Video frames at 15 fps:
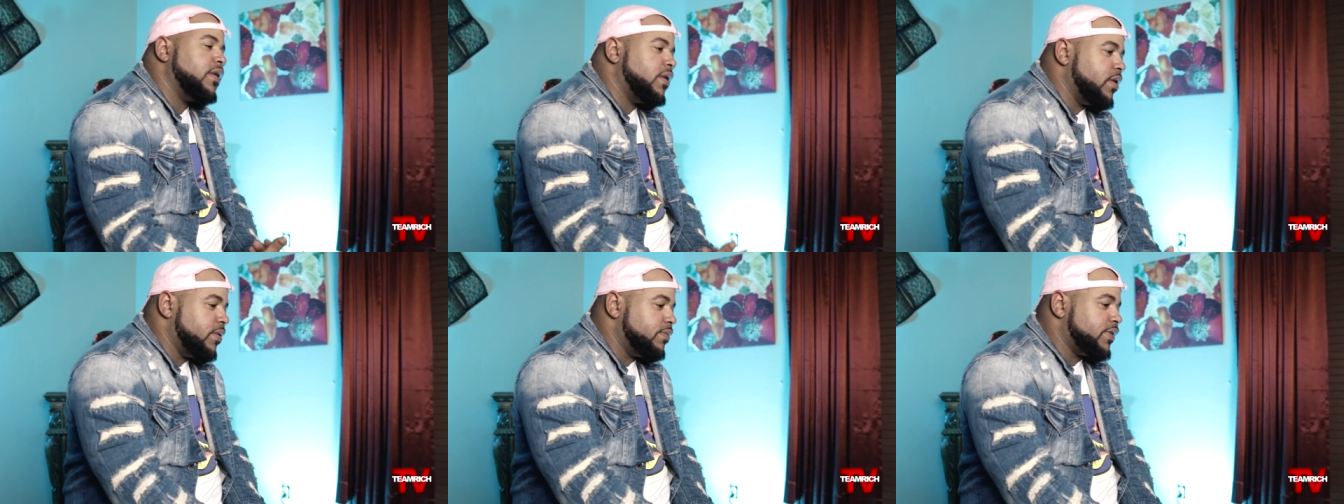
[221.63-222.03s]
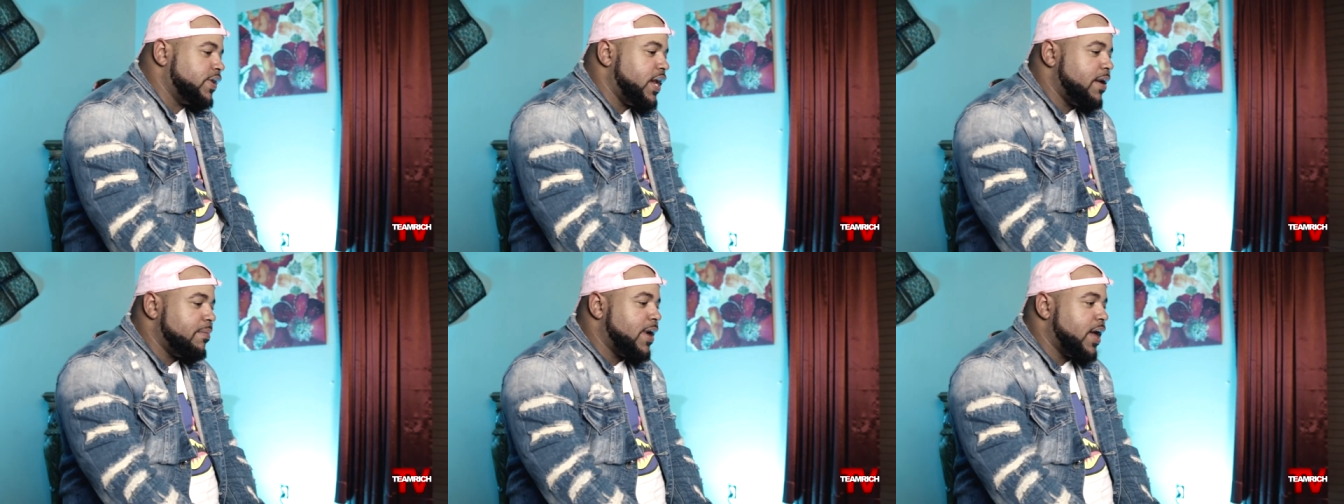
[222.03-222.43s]
You know what I'm saying?
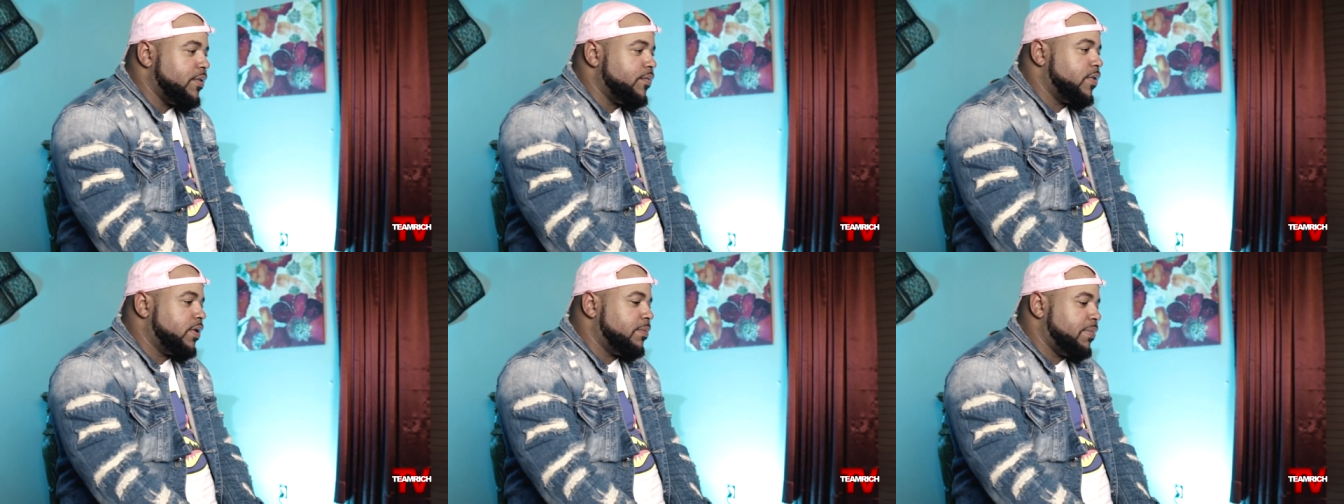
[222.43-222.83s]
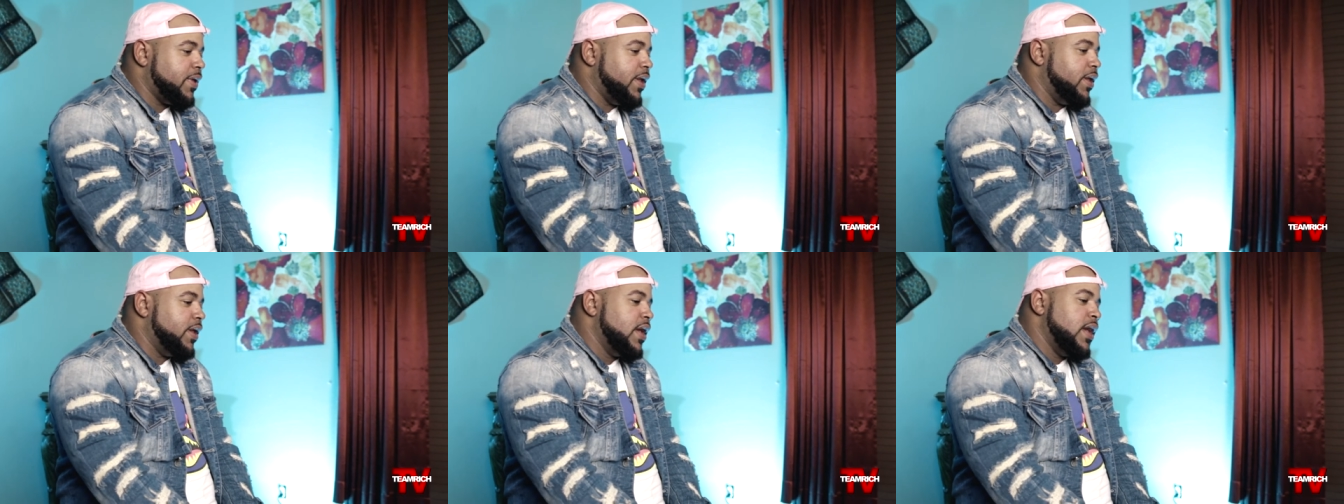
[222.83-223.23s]
Everybody wanna
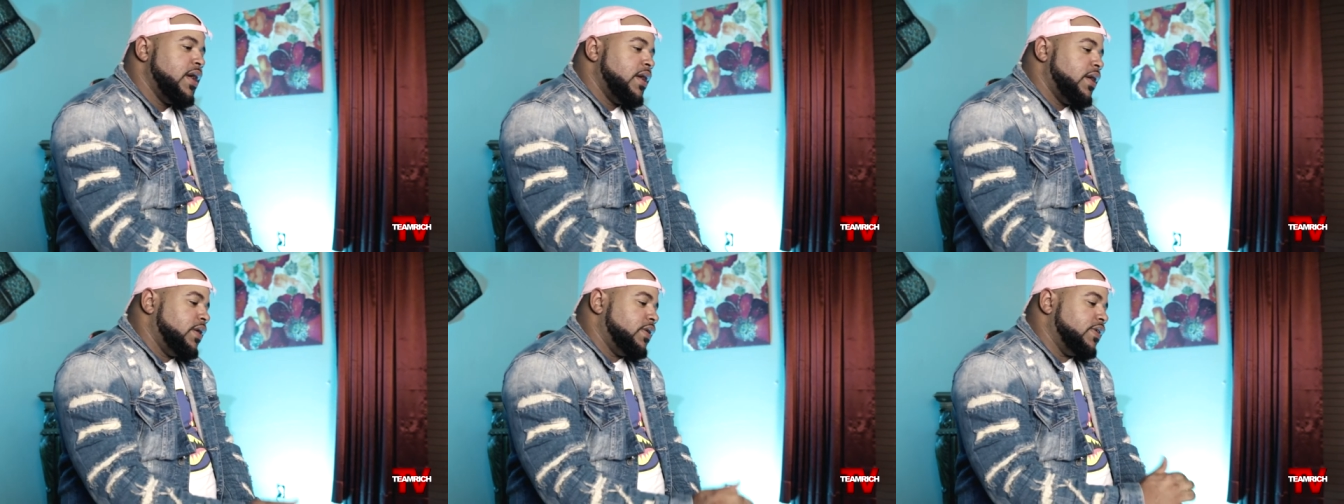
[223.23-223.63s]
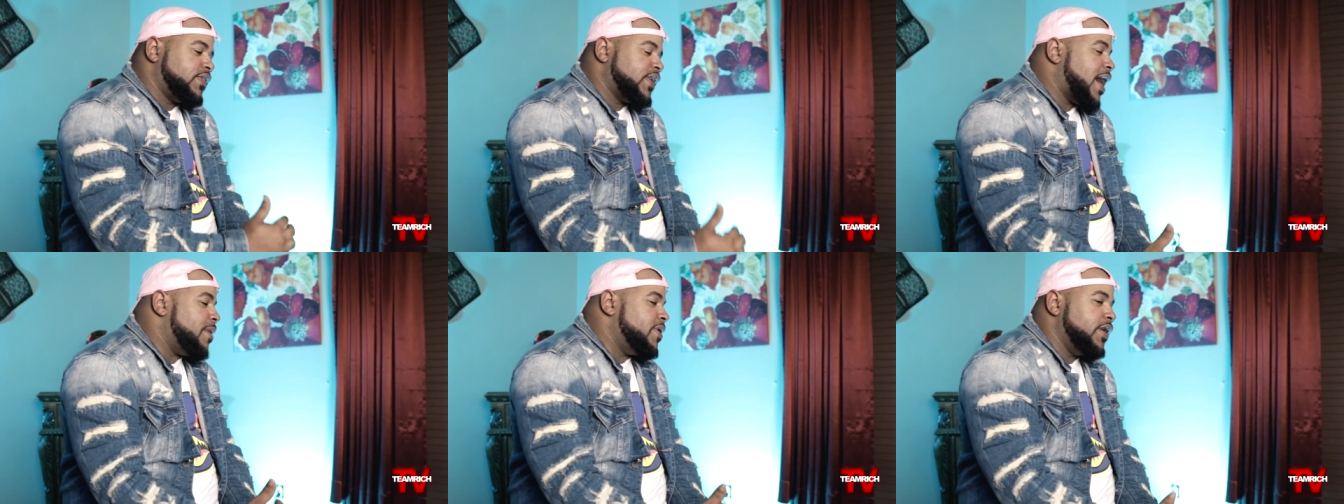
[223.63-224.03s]
be the
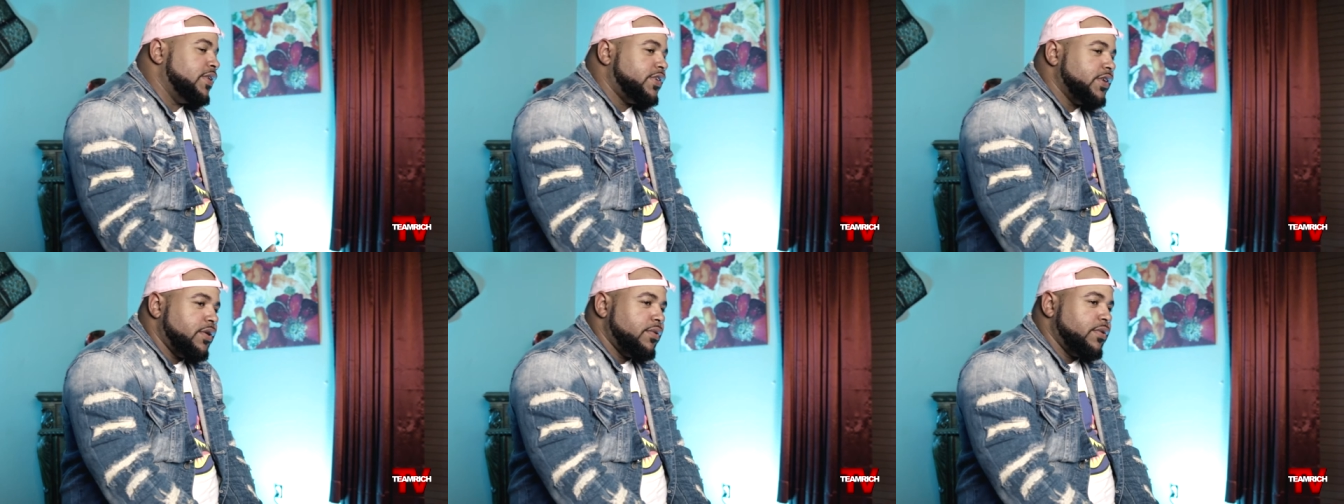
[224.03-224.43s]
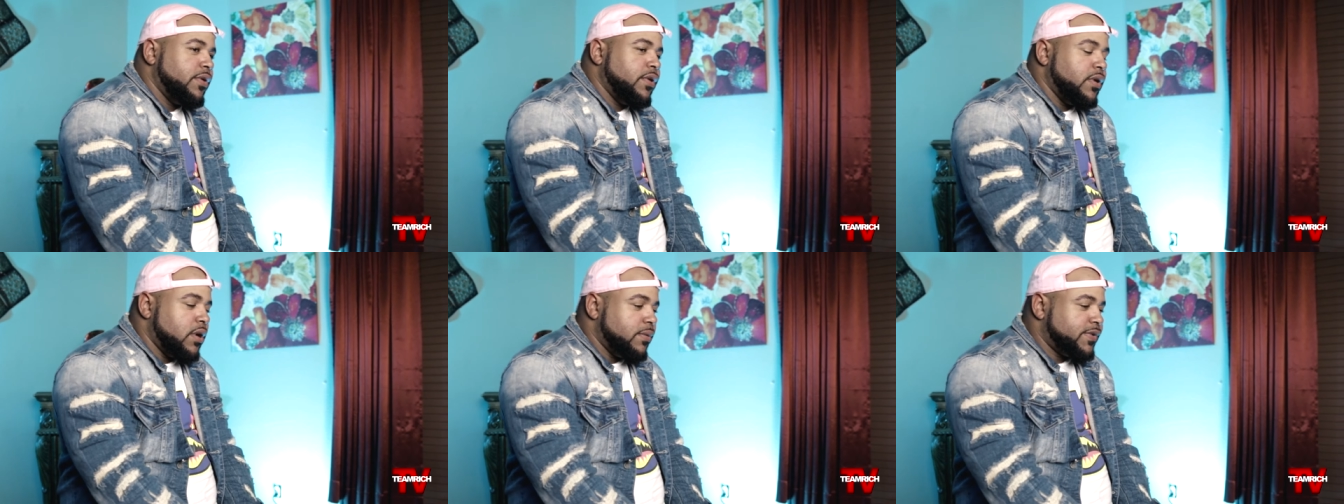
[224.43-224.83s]
top honcho. You
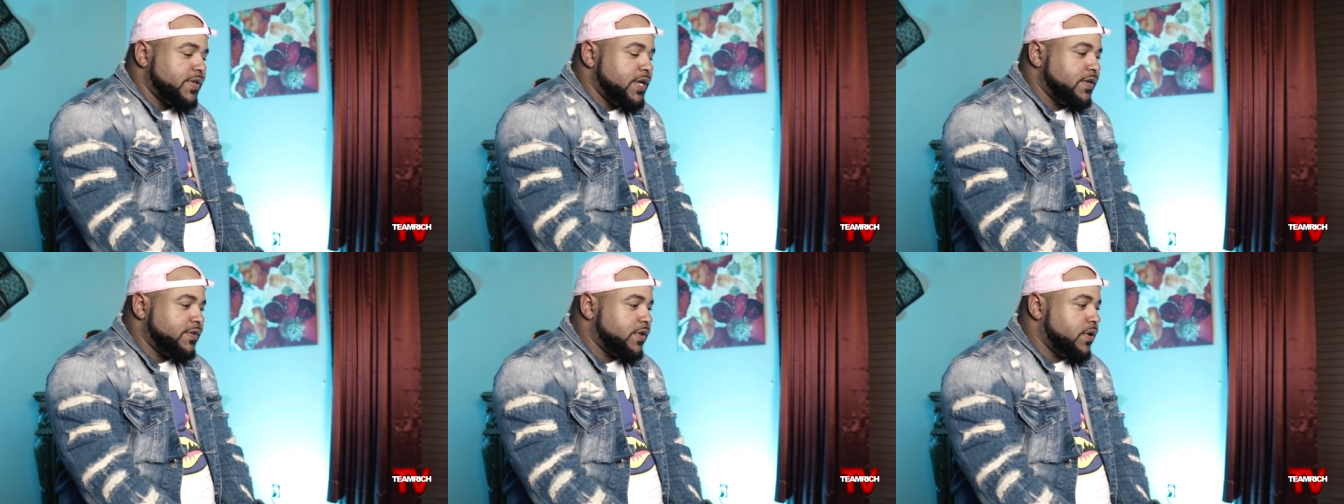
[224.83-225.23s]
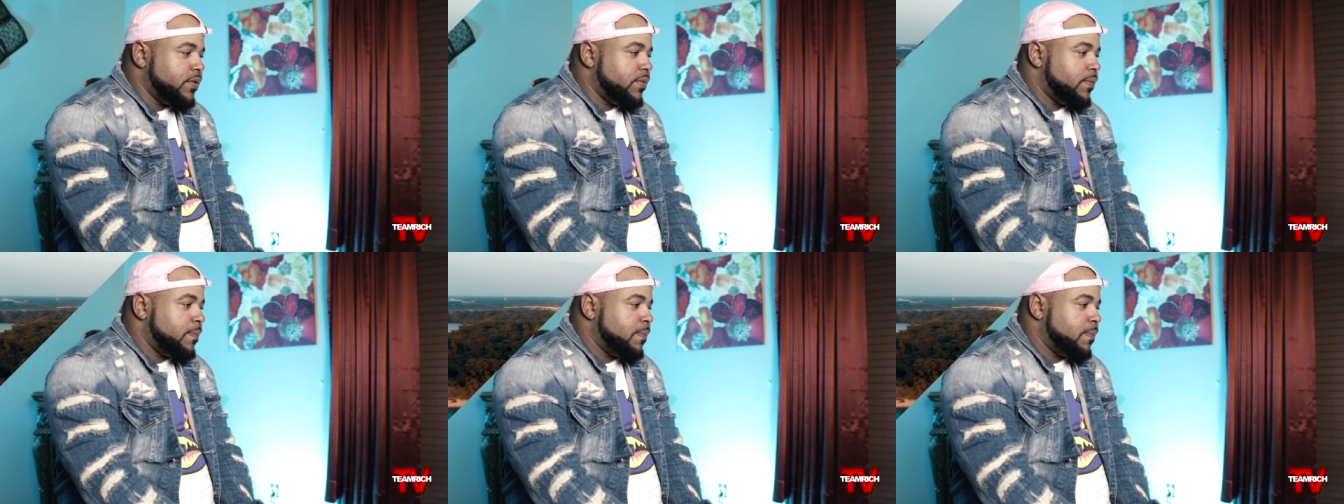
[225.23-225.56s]
know what I'm saying? So